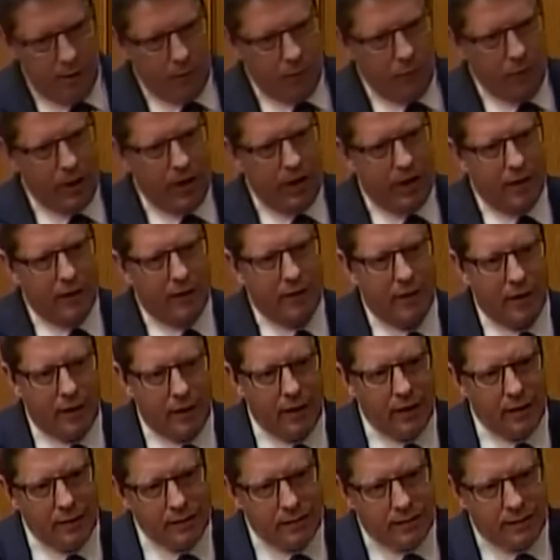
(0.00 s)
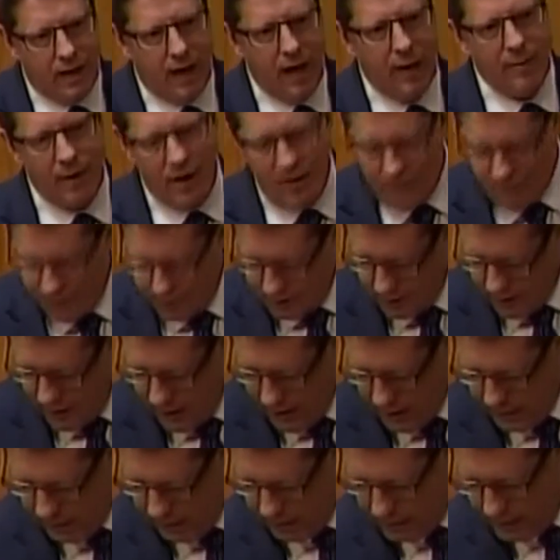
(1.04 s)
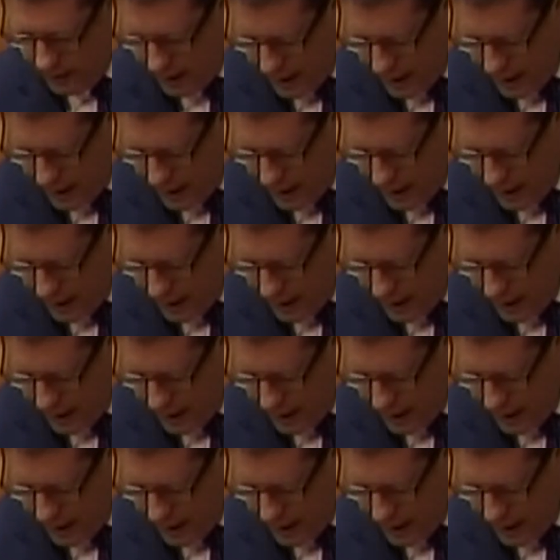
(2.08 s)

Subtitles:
We hear it time after time,